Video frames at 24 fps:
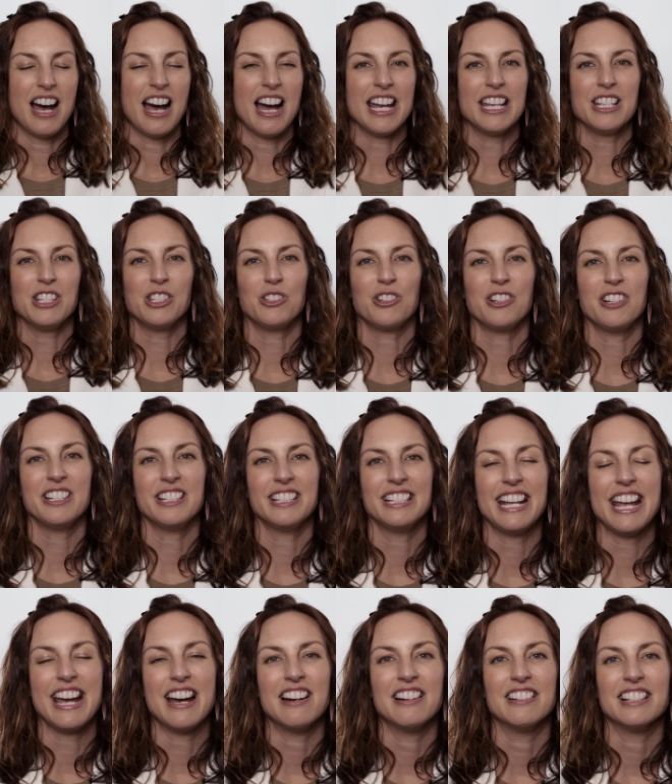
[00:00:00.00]
I started
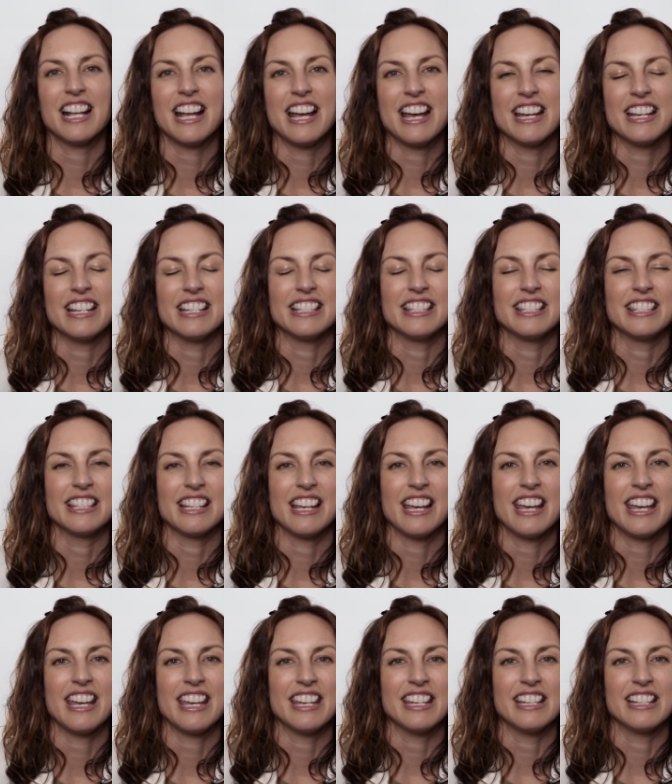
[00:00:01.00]
out as
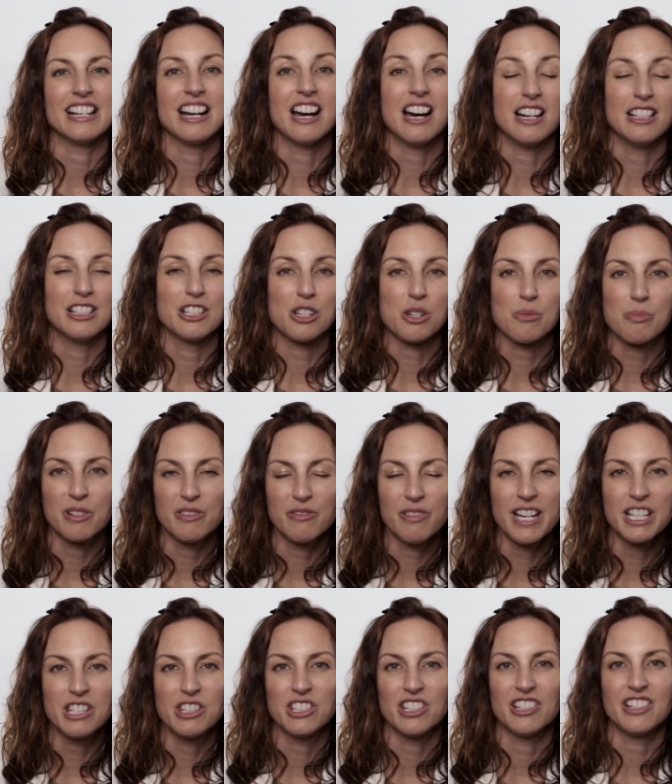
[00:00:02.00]
a college
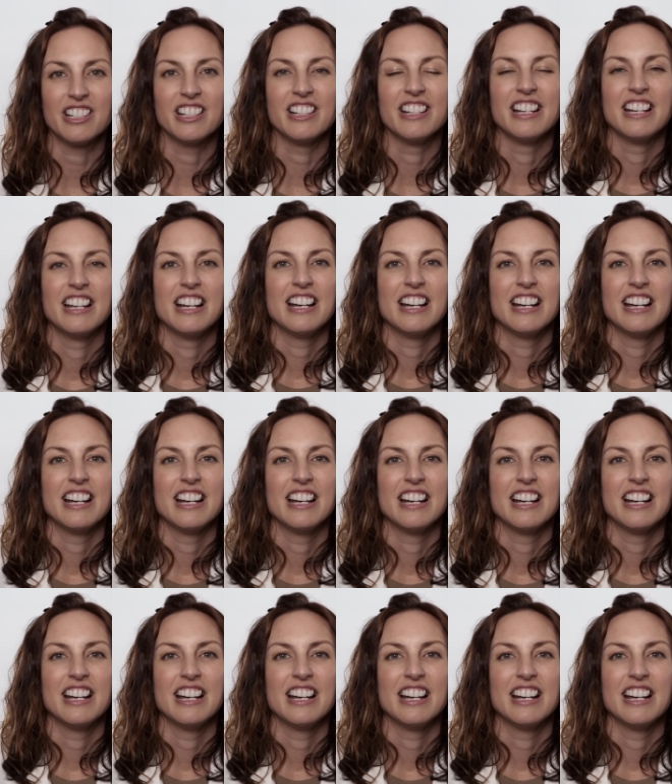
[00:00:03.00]
professor